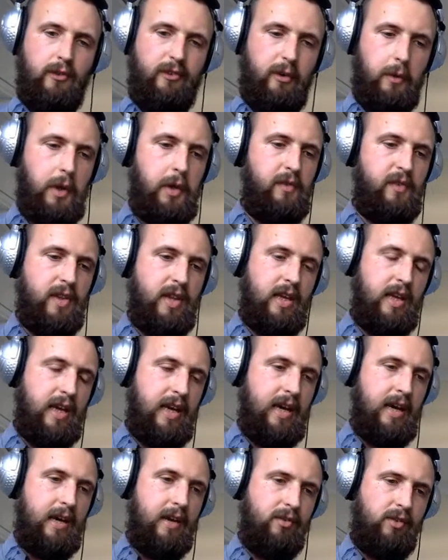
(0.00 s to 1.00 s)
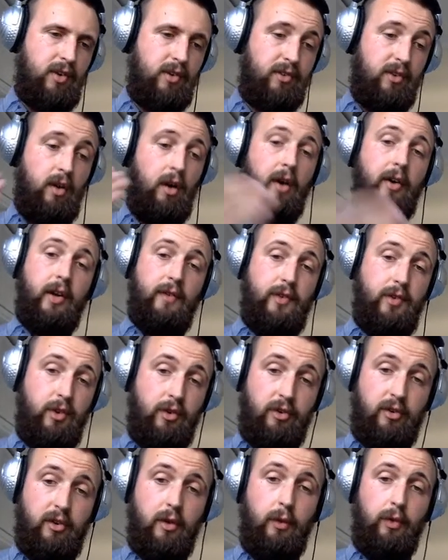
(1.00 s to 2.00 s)
So over the years, I started off as a
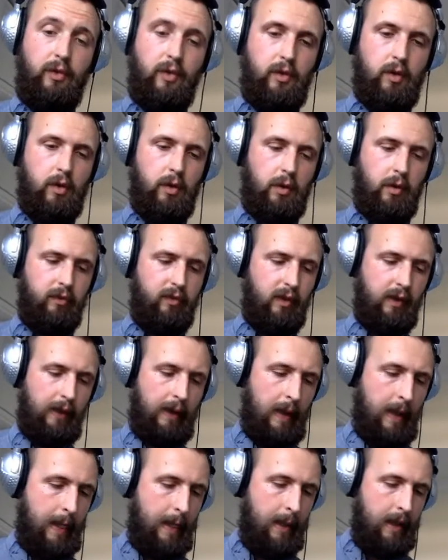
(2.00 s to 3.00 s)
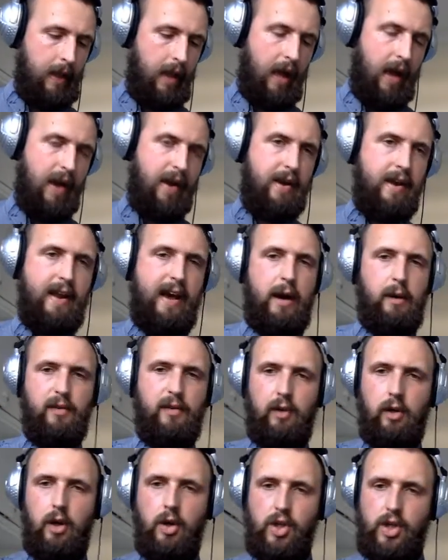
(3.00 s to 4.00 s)
stills photographer, and now
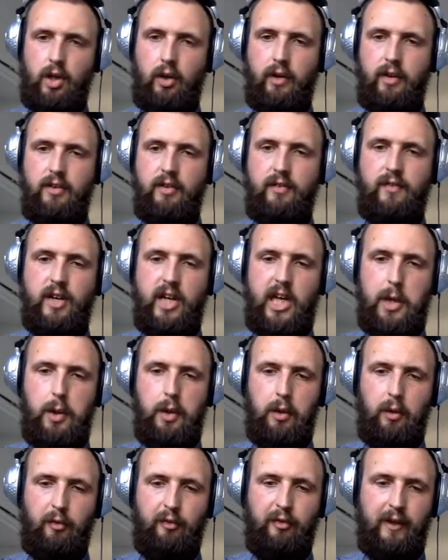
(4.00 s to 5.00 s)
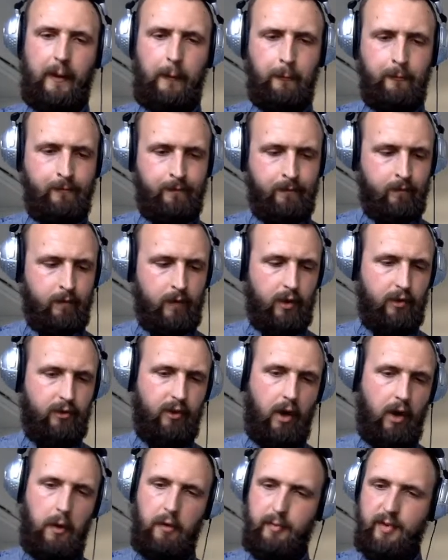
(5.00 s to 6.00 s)
I've largely gone into videography.
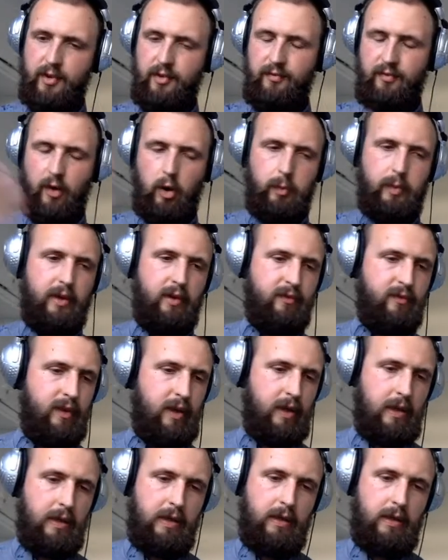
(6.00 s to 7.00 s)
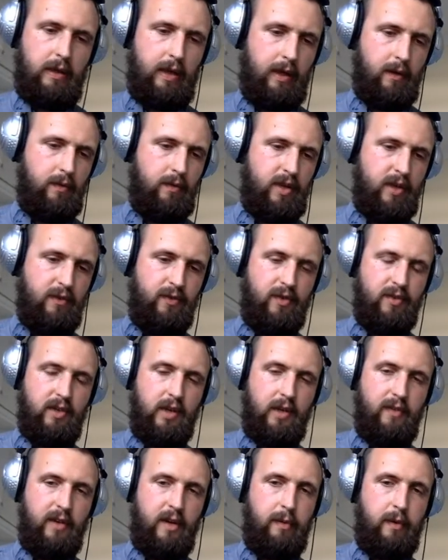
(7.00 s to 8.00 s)
So I've been filming for you know different
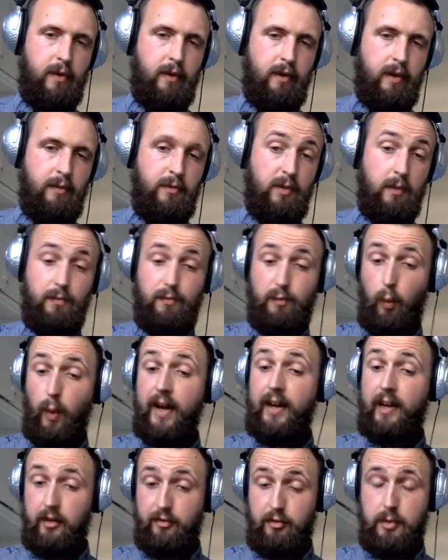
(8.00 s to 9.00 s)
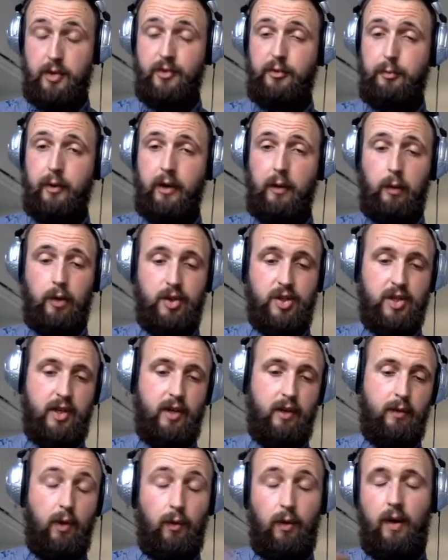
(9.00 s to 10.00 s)
TV programs. Weirdly, I'm on Springwatch
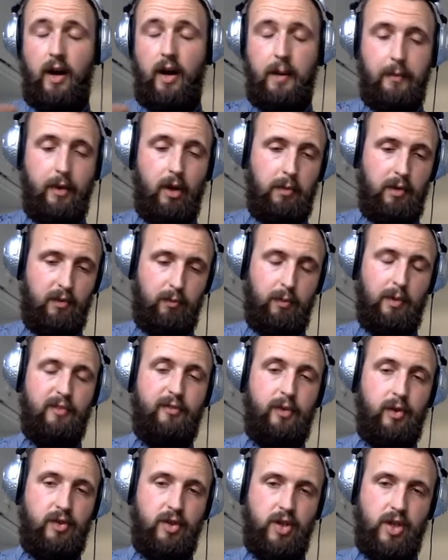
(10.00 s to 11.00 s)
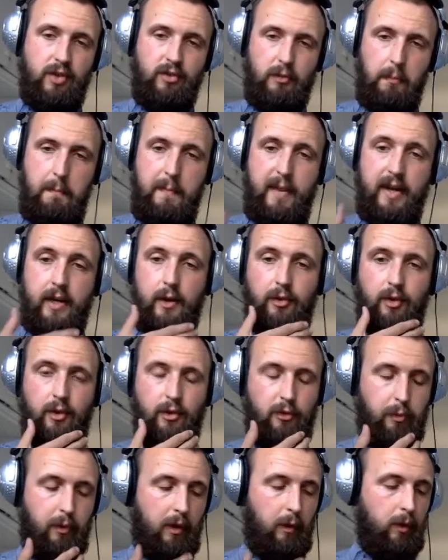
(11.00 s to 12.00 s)
tonight. Well, I'm not. my footage is some minnows on
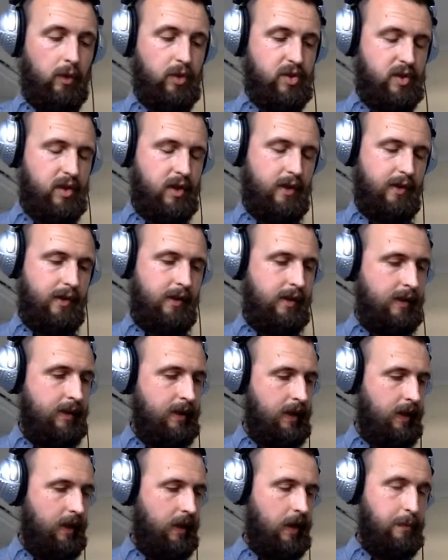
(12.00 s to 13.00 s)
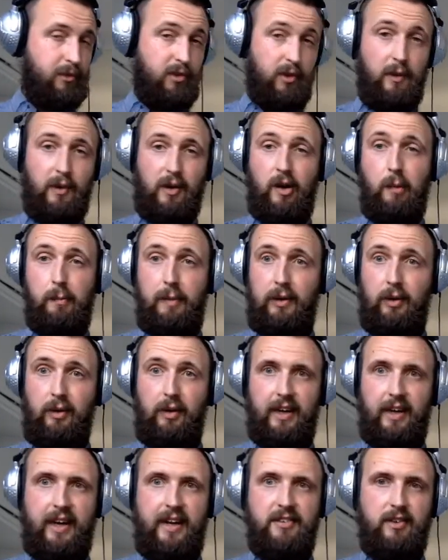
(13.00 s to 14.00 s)
Springwatch tonight. Um, so I can't be longer
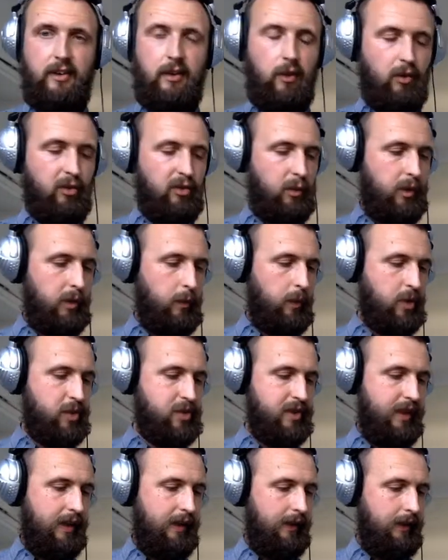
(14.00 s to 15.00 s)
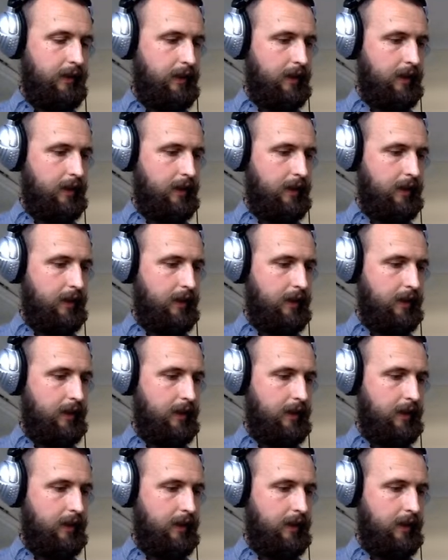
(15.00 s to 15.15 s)
than eight o'clock. So I want to watch that.